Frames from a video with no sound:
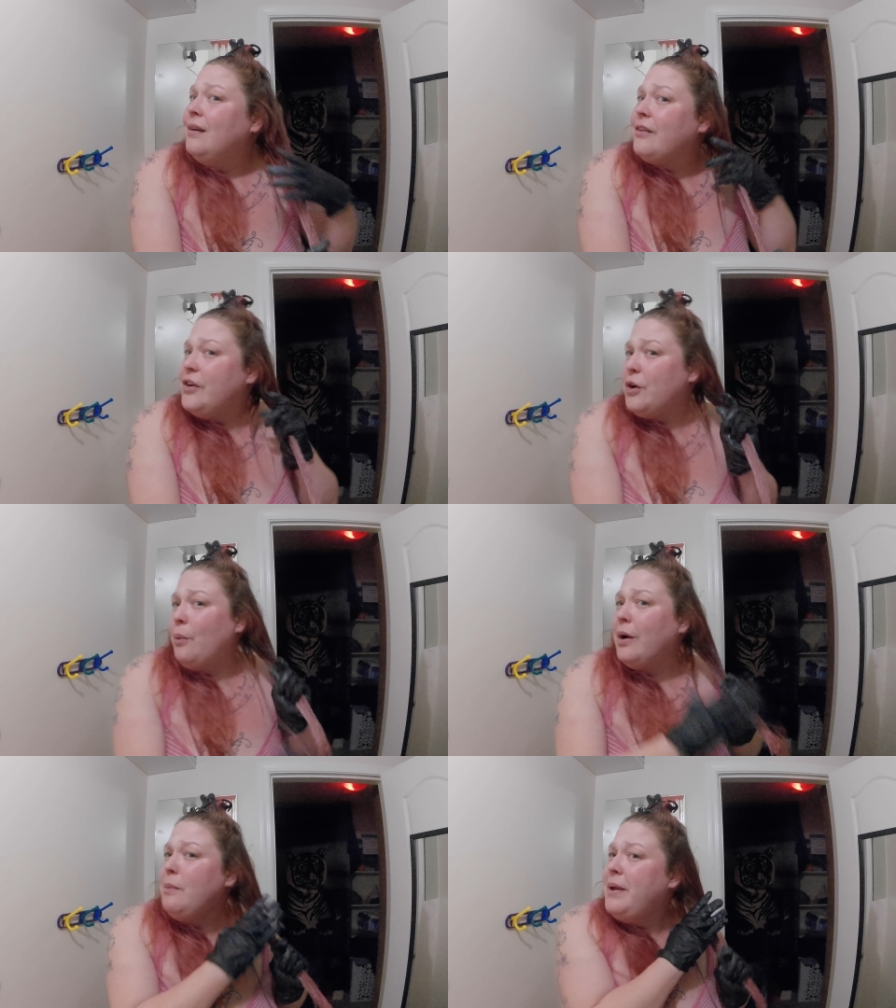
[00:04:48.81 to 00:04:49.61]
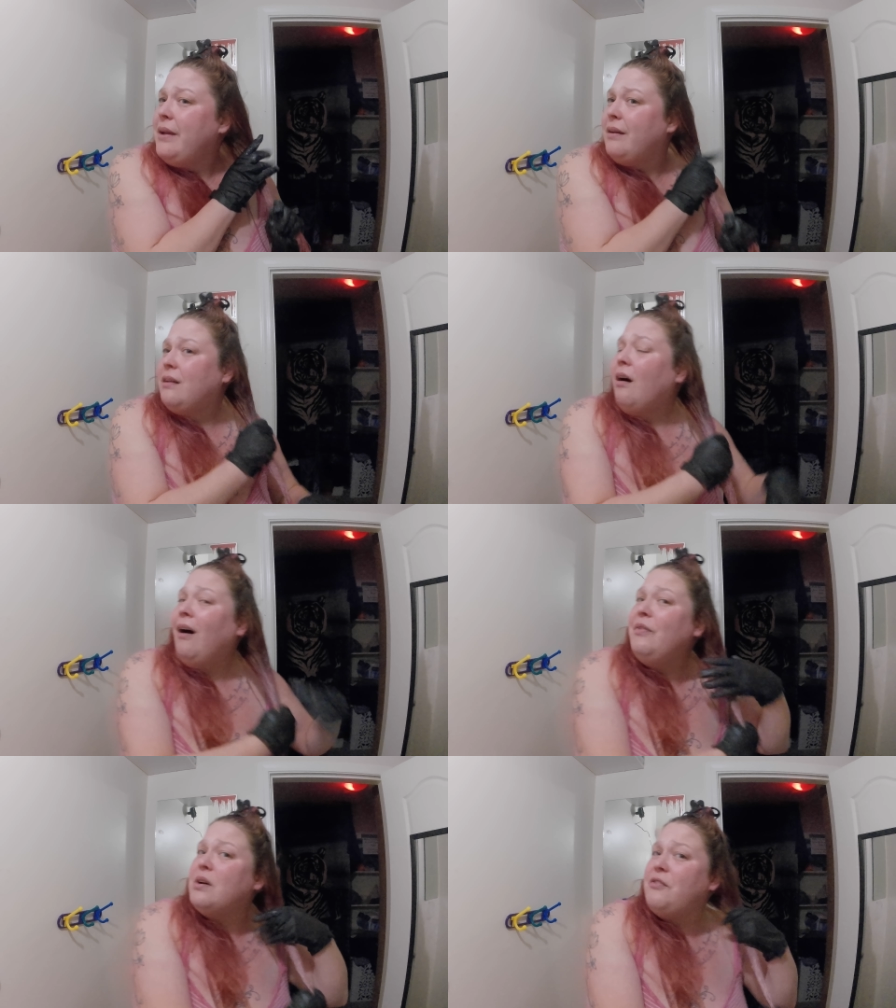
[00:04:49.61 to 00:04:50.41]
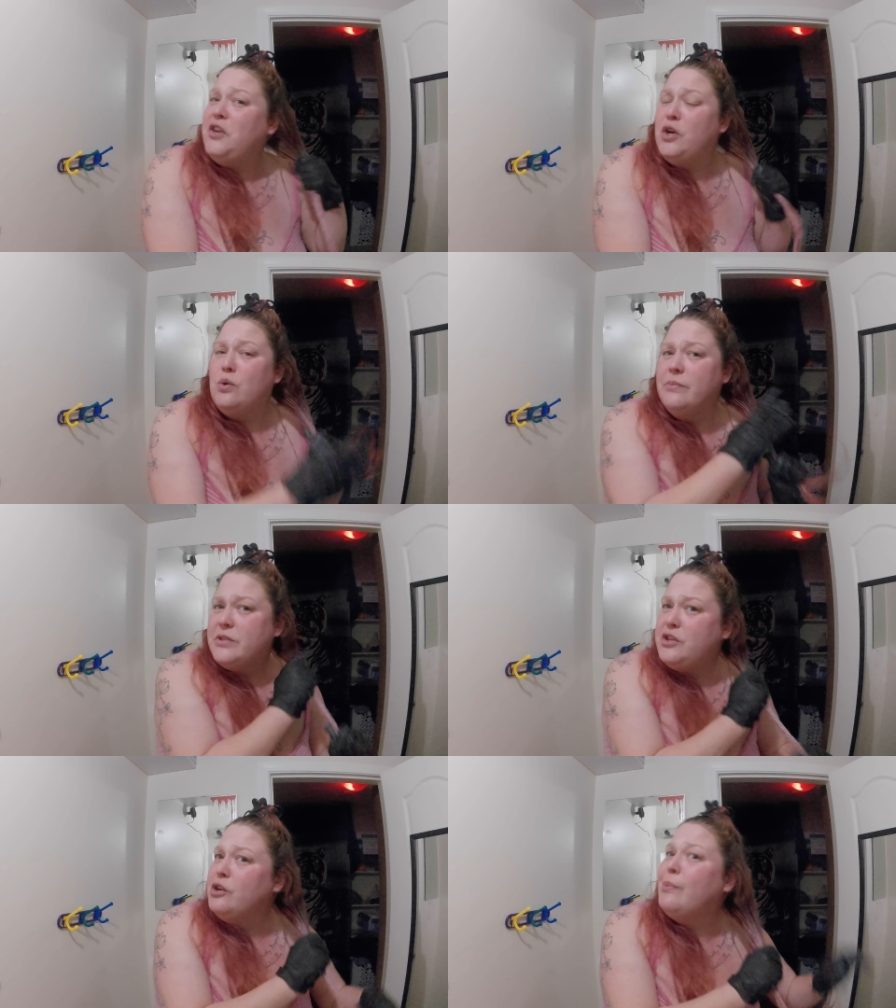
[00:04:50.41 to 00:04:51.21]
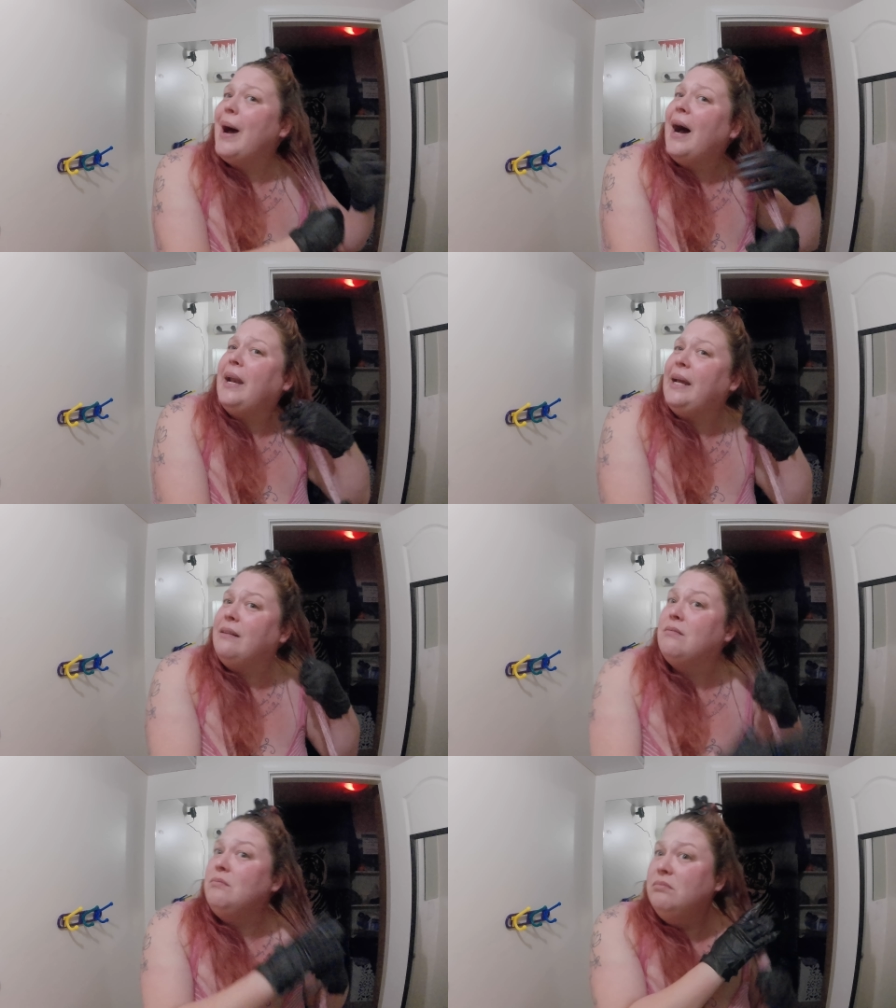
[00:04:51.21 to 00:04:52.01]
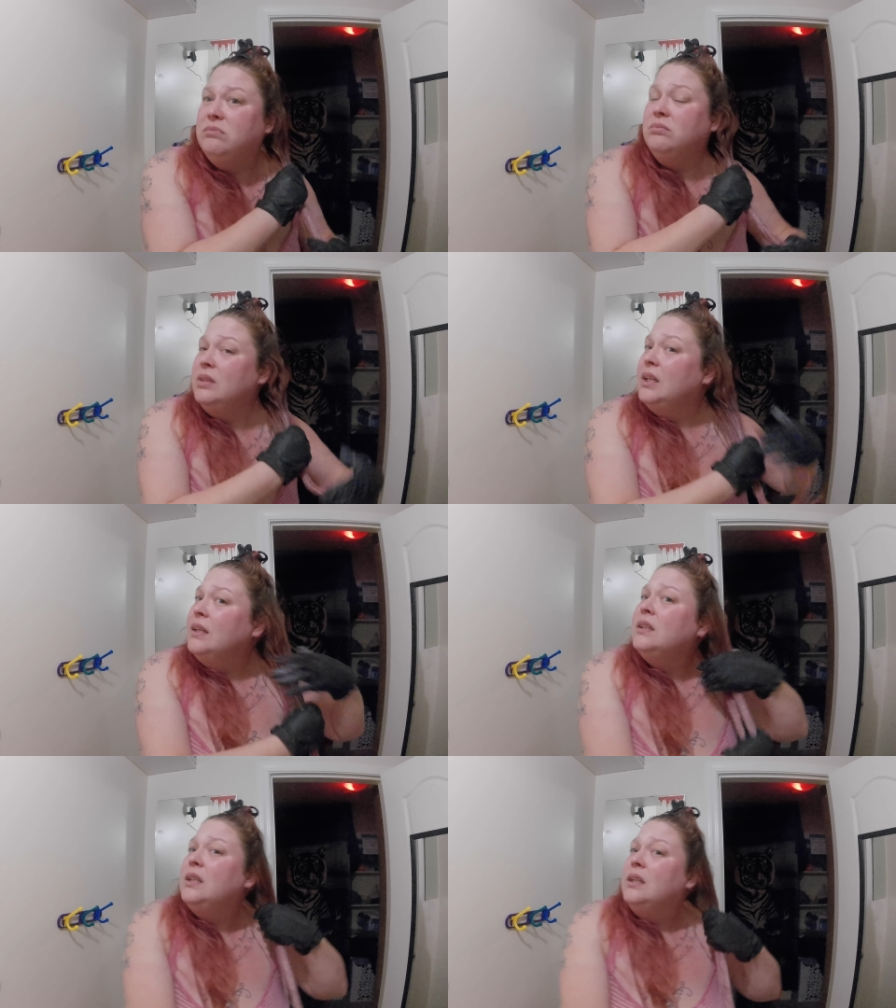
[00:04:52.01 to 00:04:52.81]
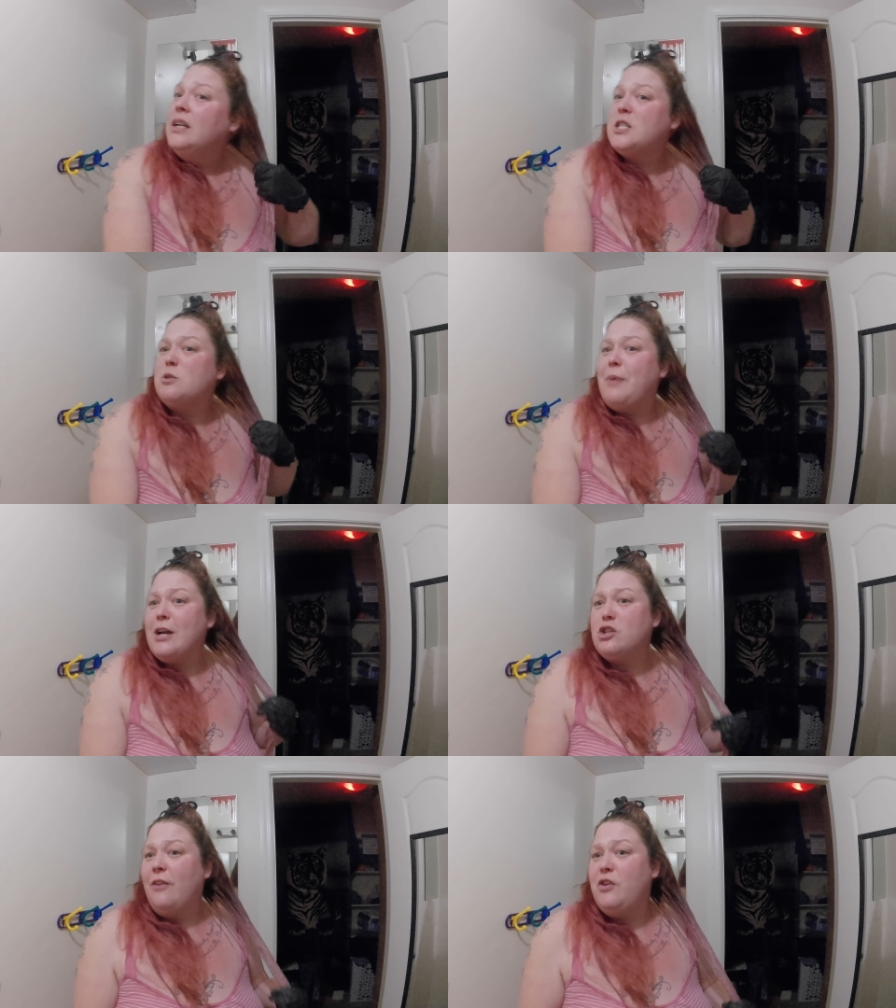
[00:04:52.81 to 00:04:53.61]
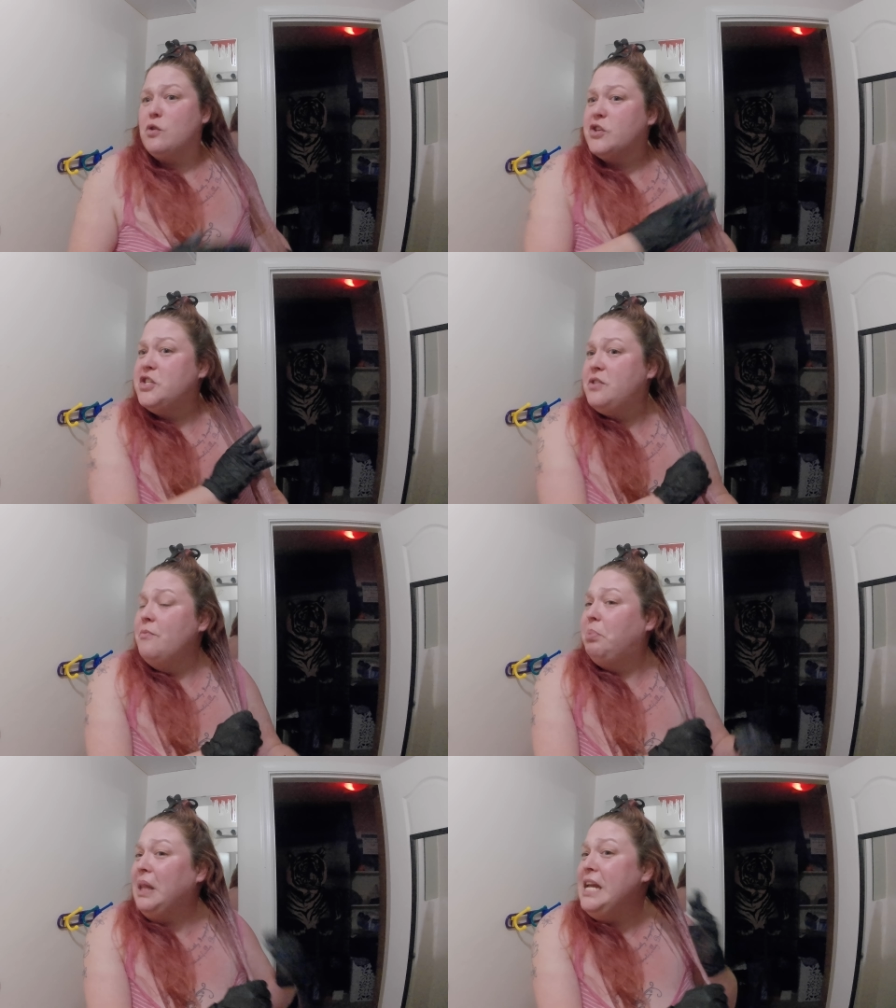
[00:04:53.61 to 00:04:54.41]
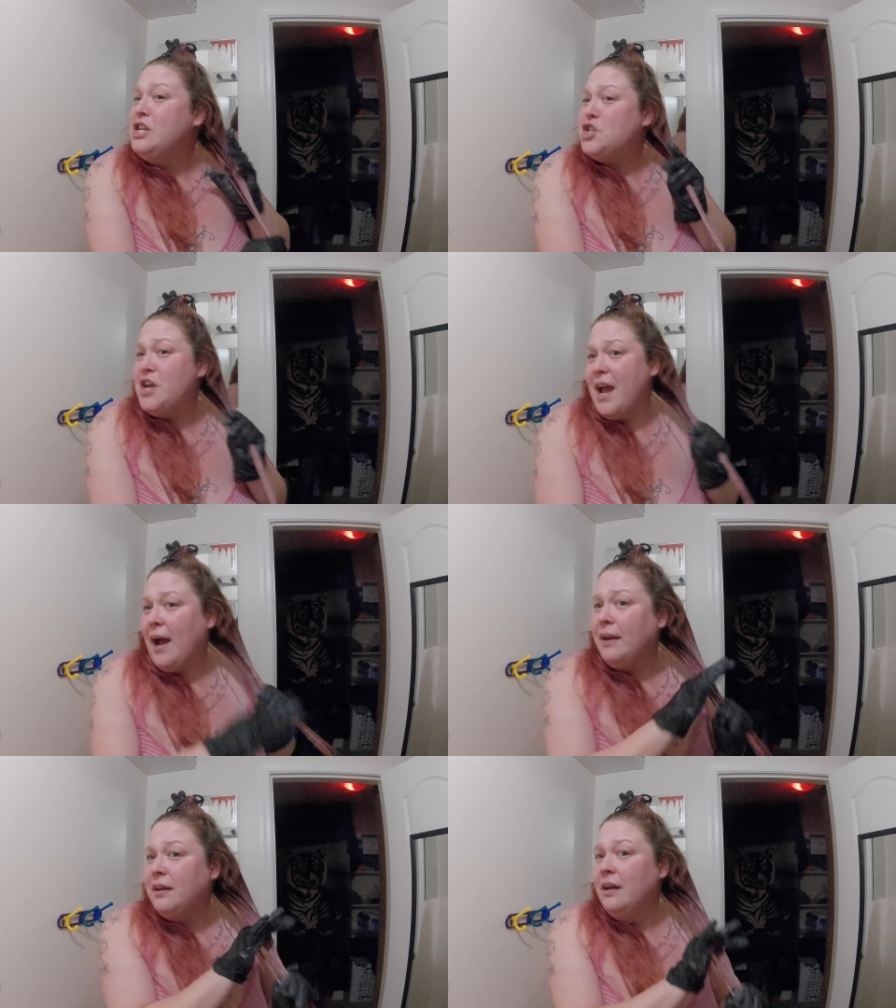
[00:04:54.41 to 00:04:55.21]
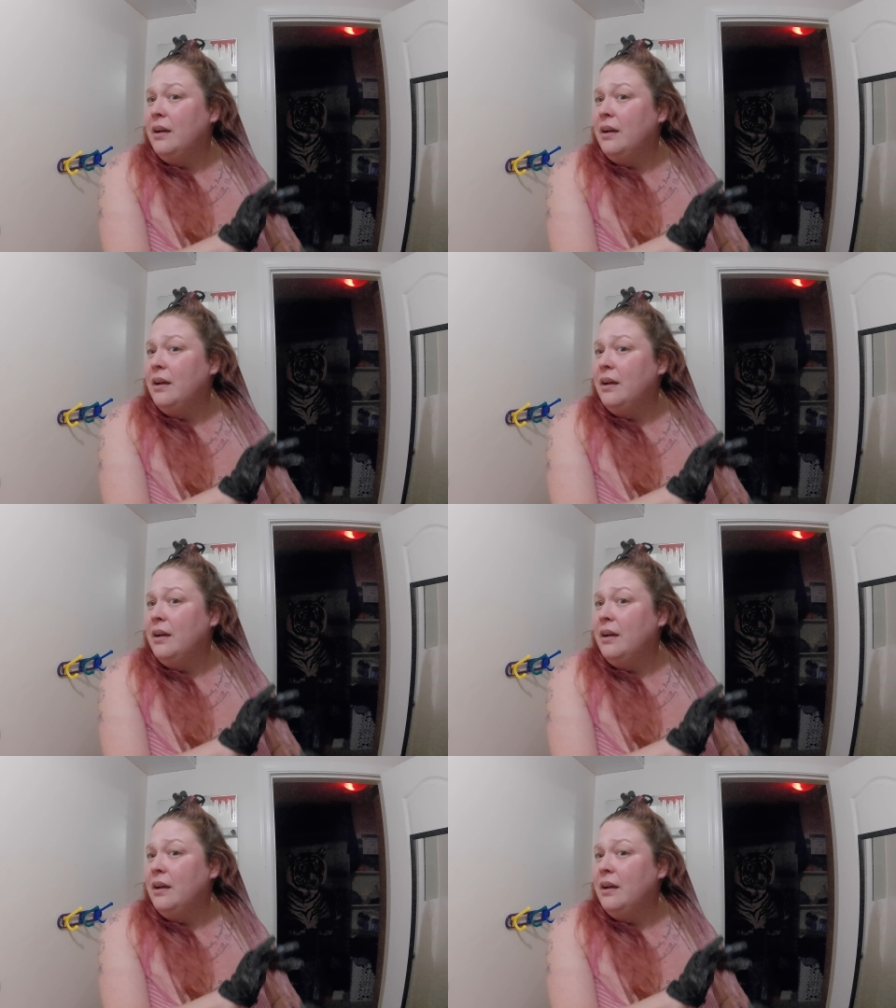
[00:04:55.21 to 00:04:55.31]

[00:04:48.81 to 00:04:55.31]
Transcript: You don't want to be caught in the fumes too bad. It, especially if you're bleaching it.